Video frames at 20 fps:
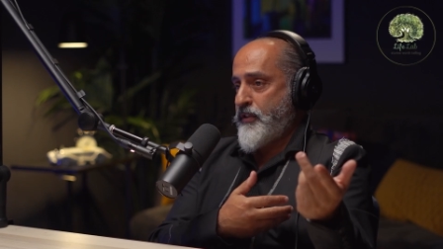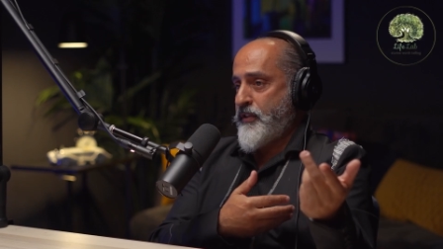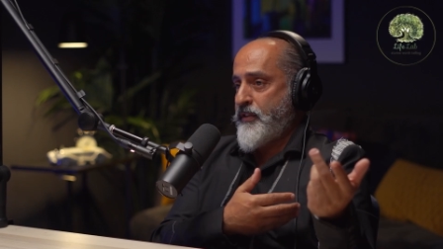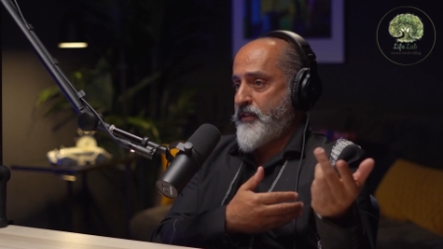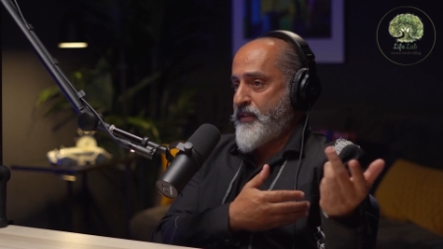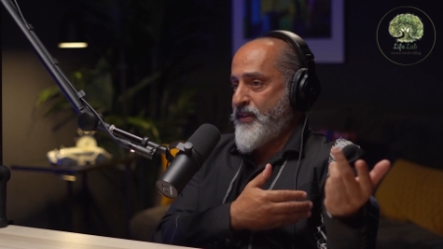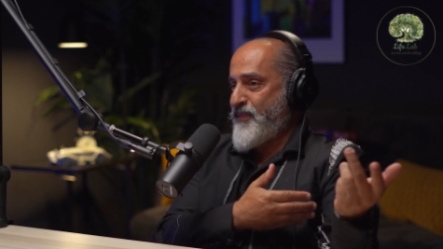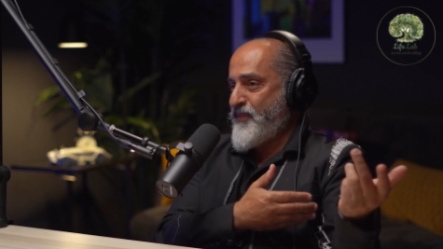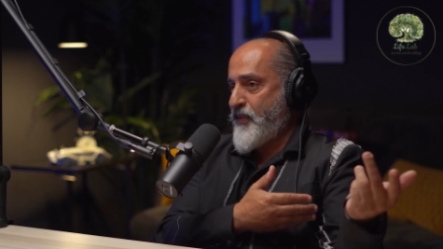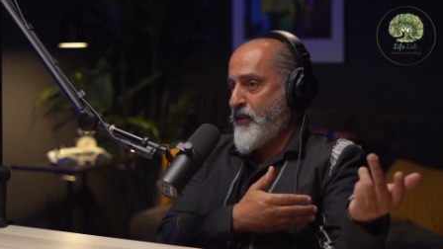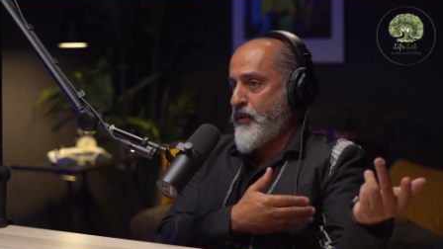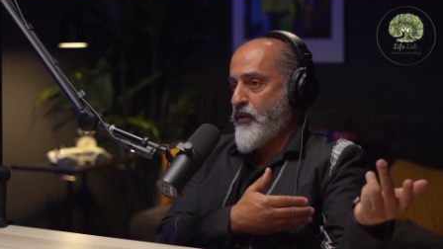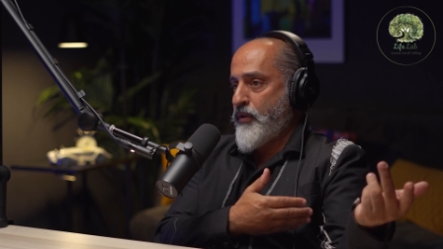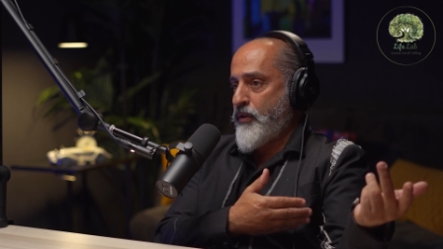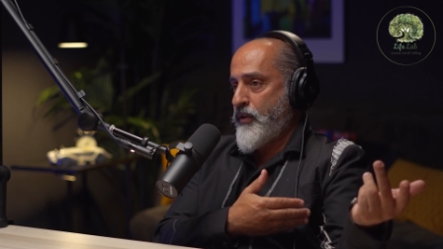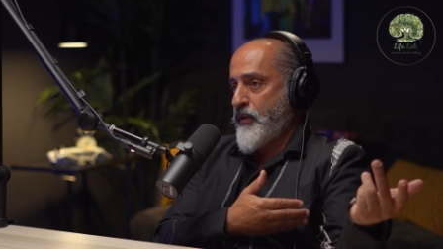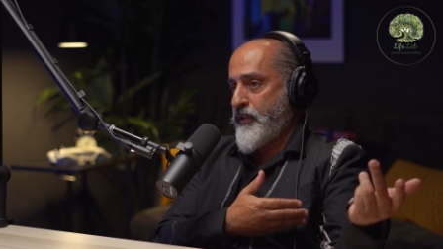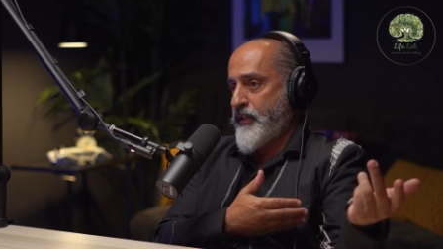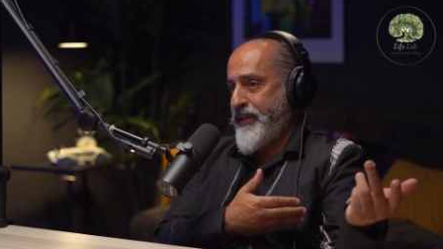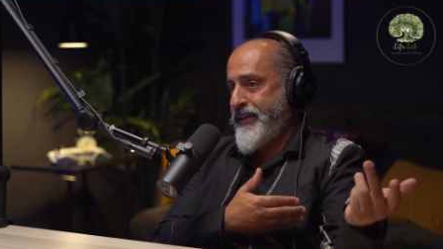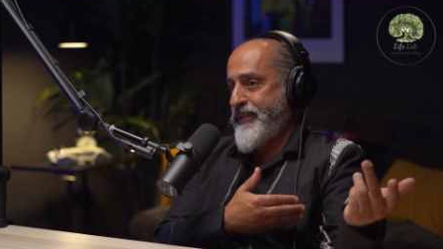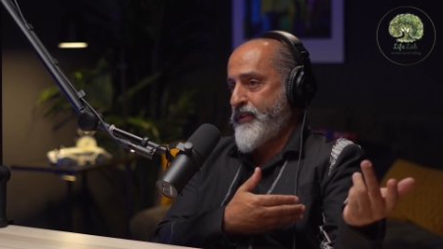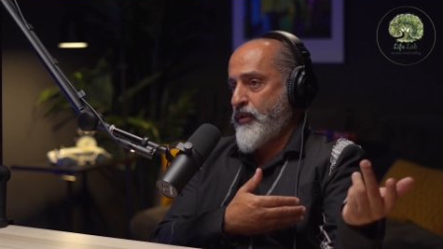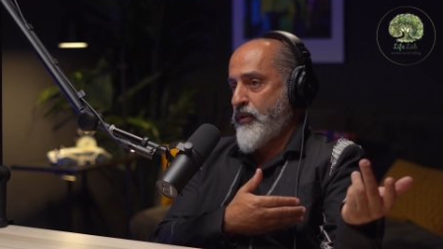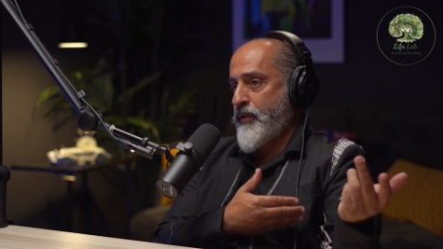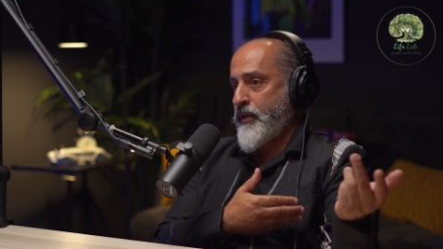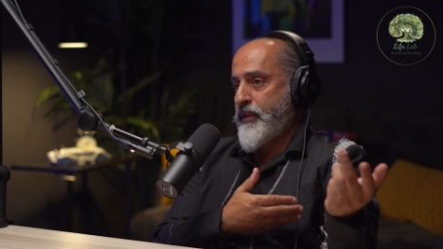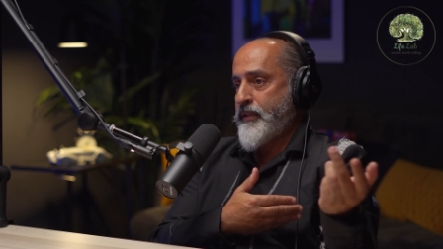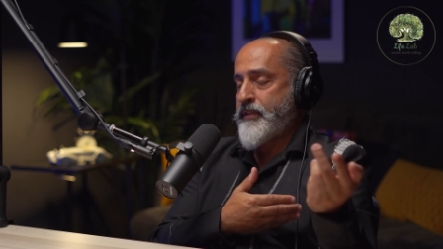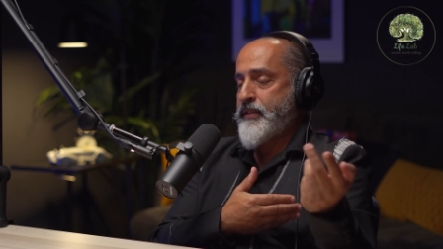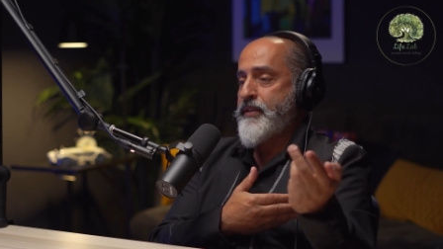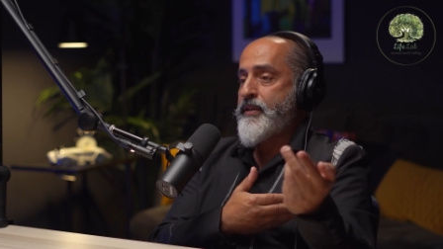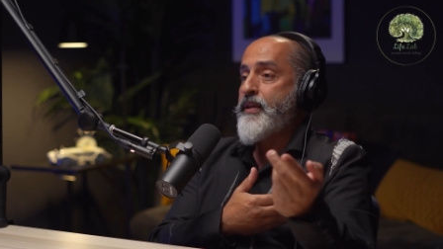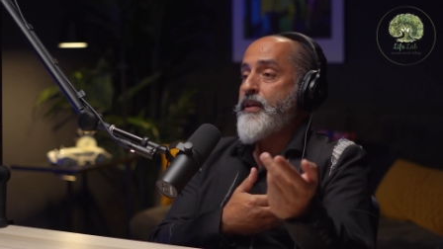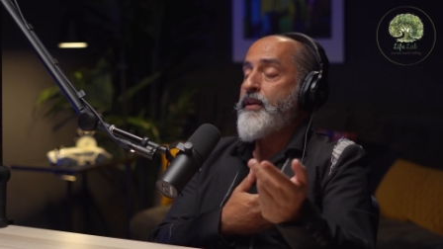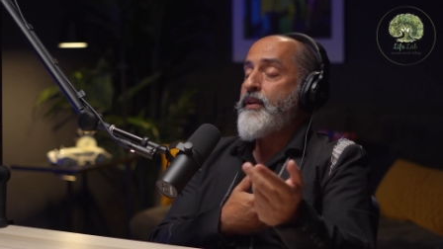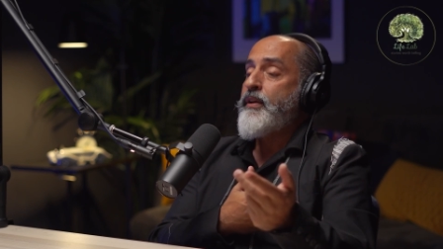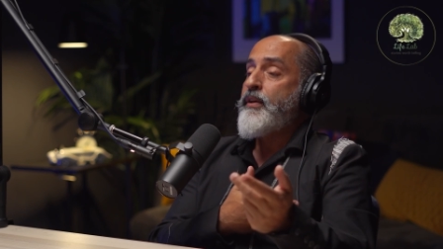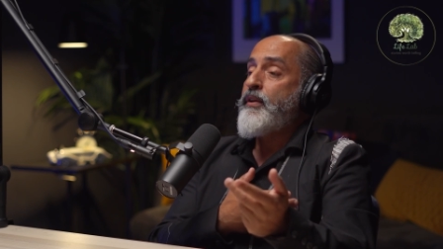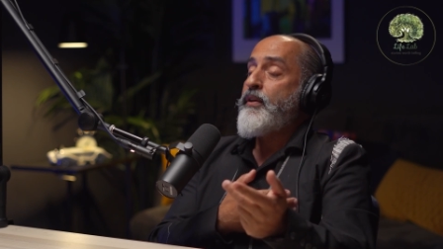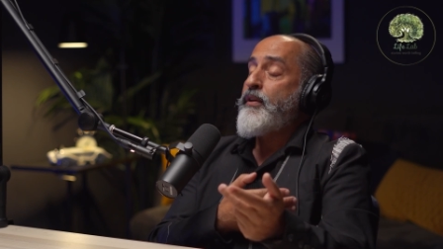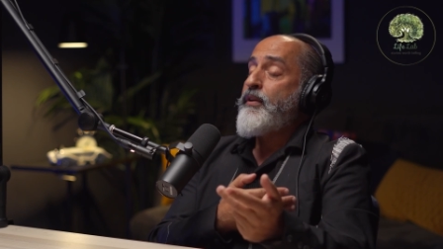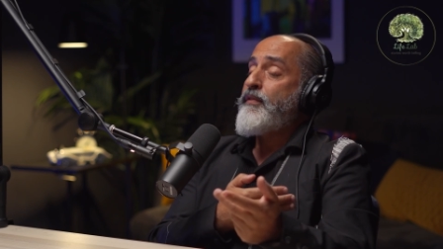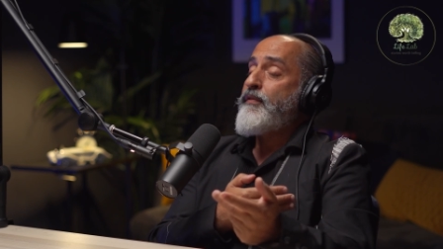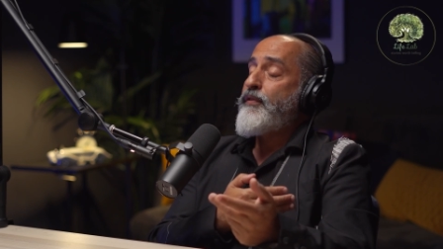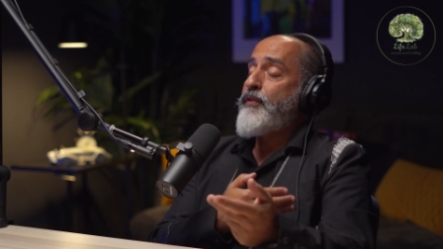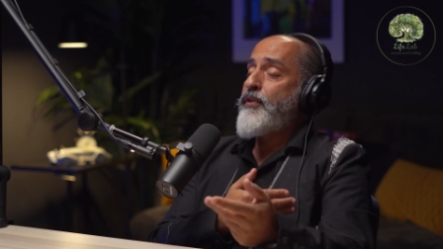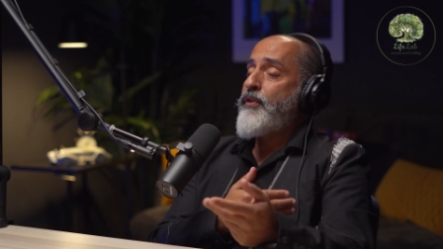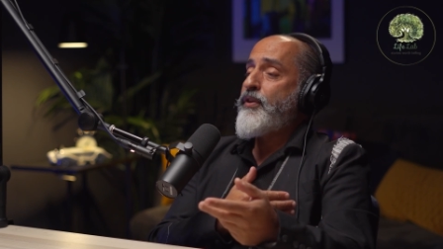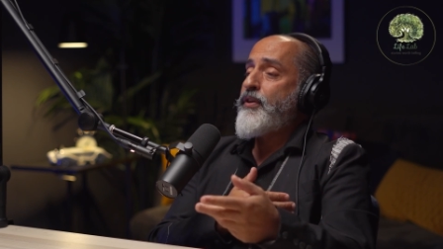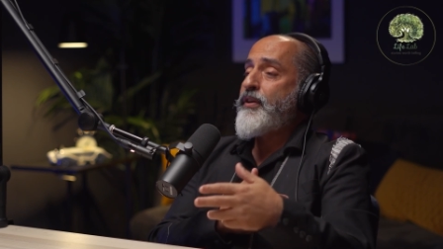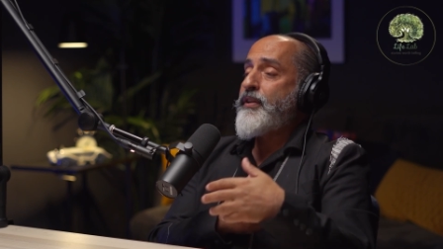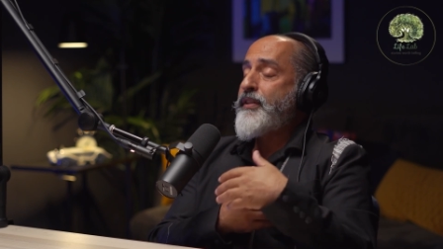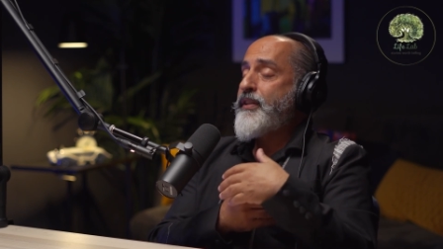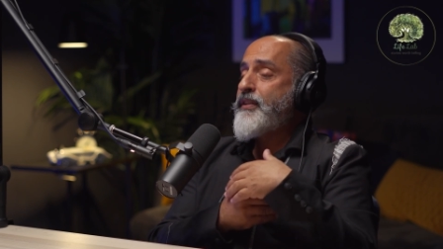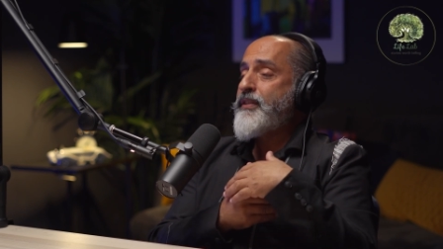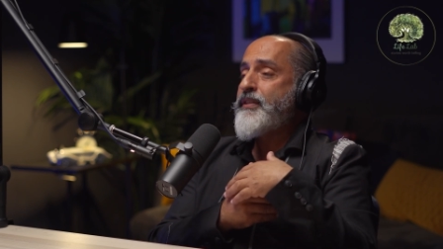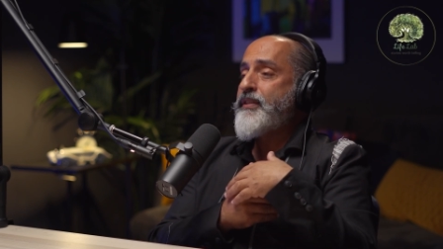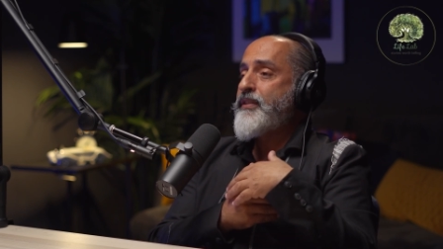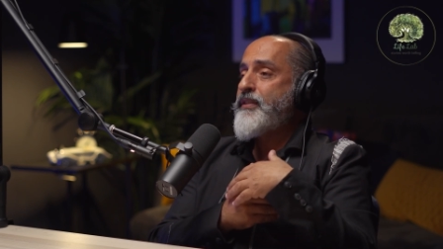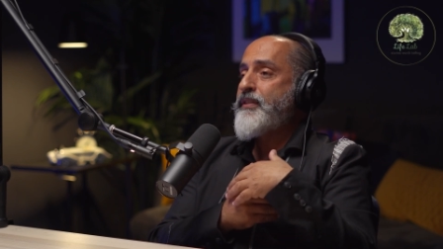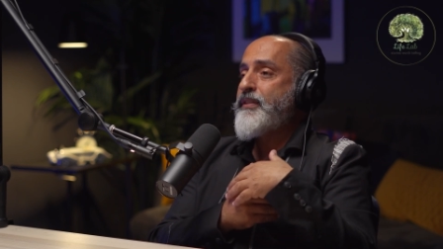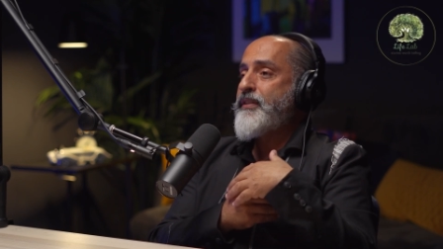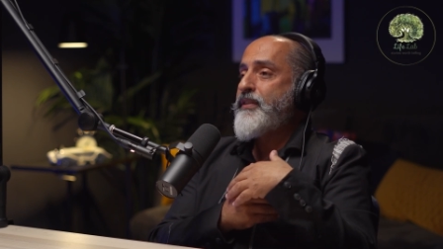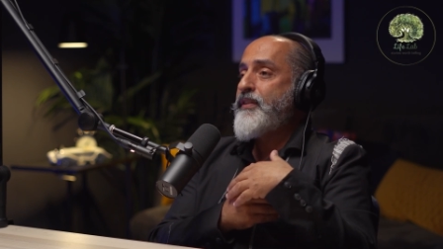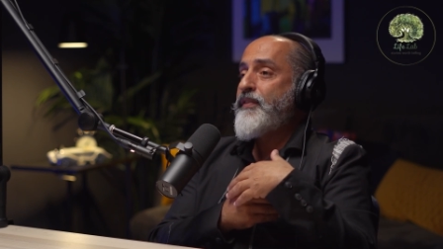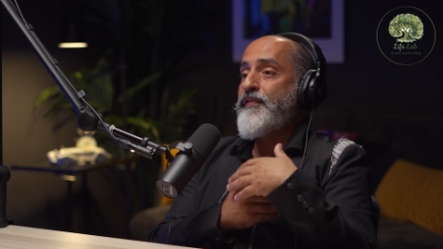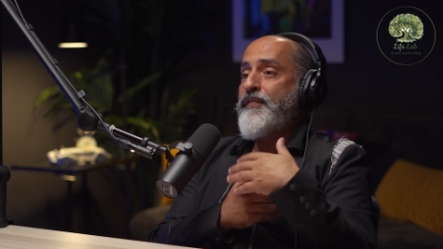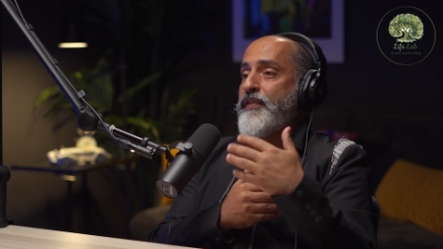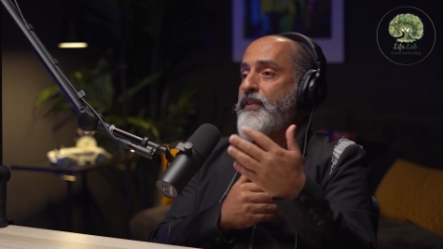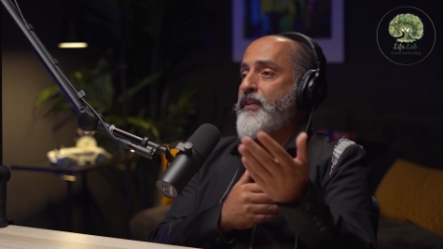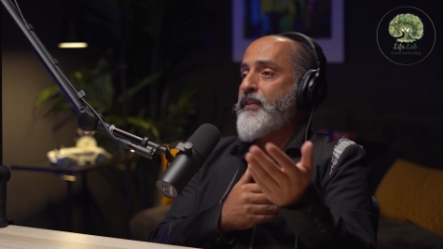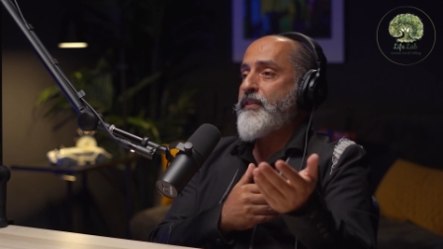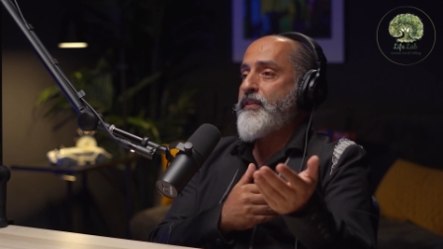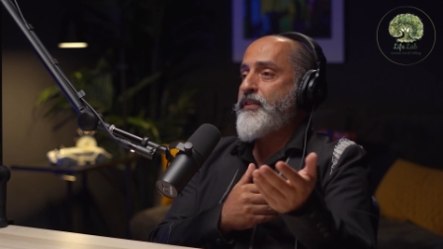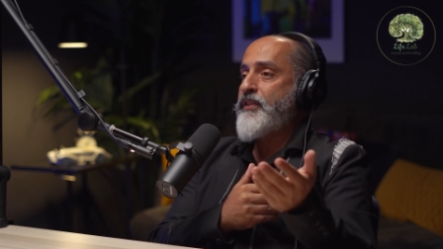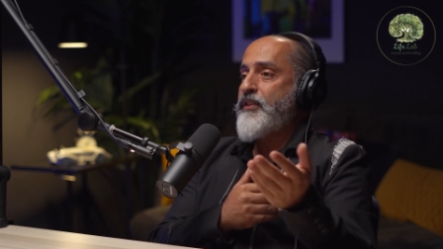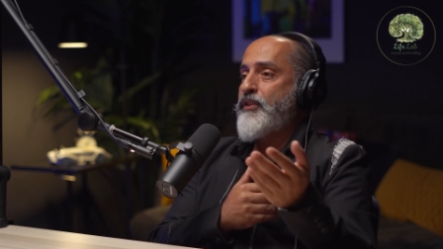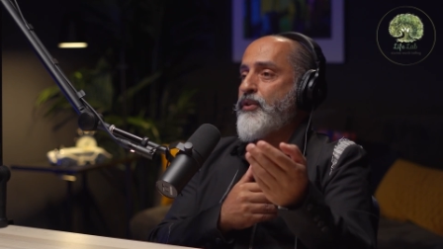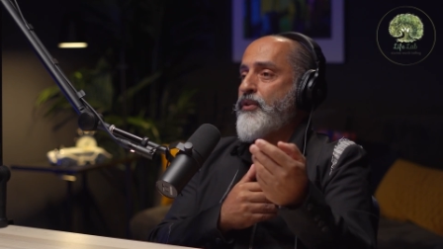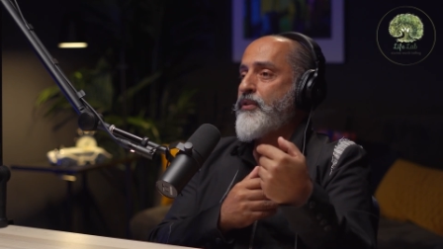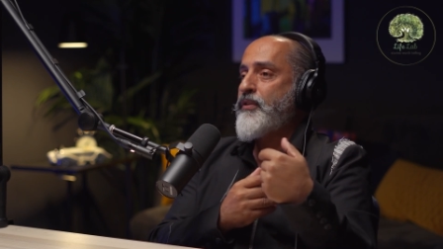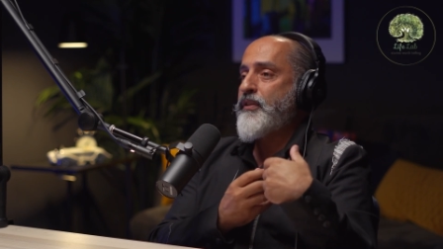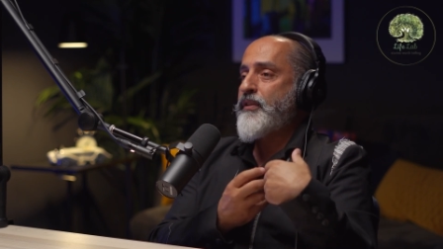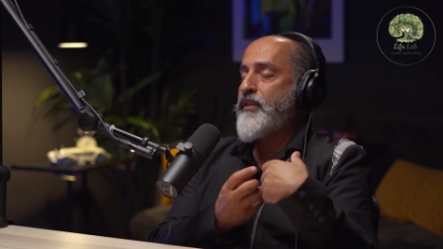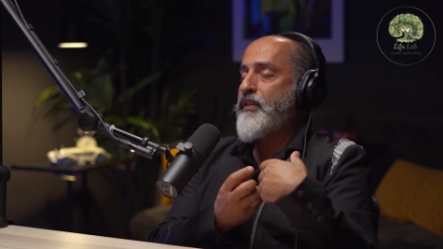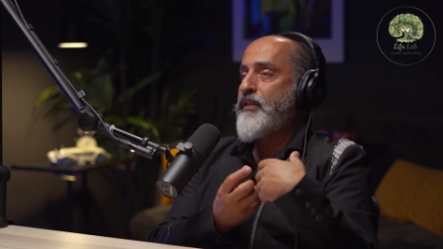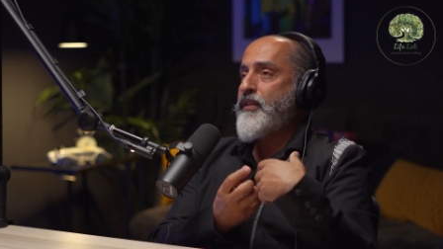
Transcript: sees something on tiktok it's for her this is different she don't